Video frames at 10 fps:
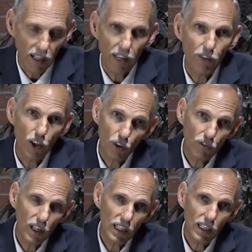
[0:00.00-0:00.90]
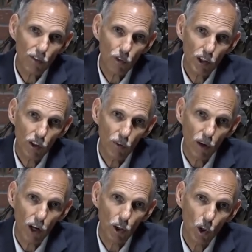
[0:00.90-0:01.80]
if you don't study history,
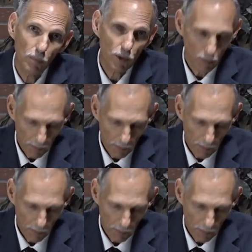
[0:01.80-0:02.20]
you are doomed to